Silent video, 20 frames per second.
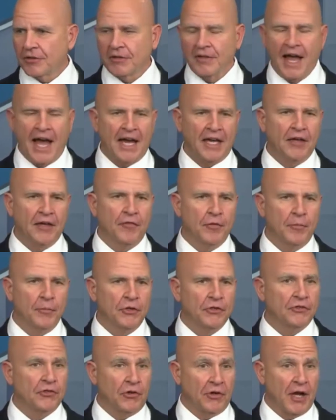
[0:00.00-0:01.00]
the lack of a
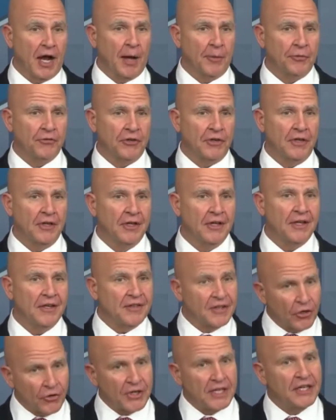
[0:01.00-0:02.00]
military option,
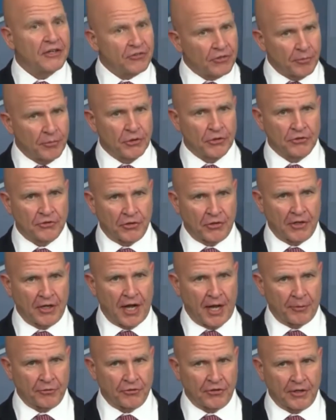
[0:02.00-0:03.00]
there is a
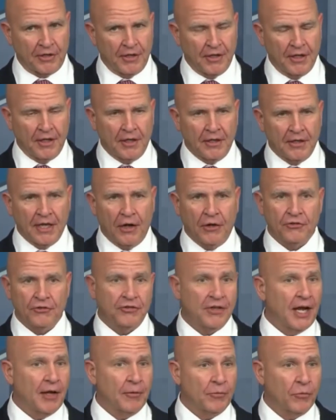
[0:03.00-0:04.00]
military option. Now,
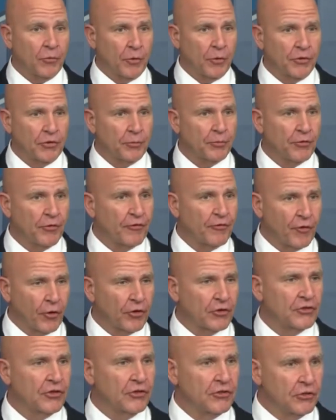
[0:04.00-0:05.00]
it's not what we would
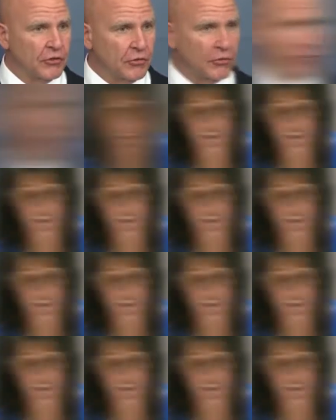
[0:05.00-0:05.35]
prefer to do.